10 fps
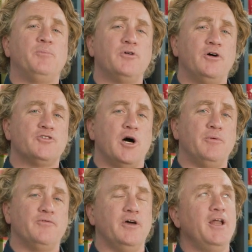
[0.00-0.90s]
put on top
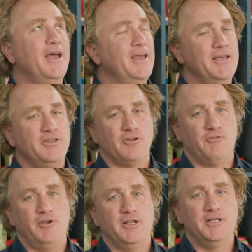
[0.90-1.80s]
of it is
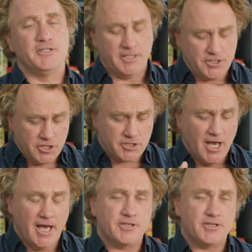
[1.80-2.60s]
really delicious.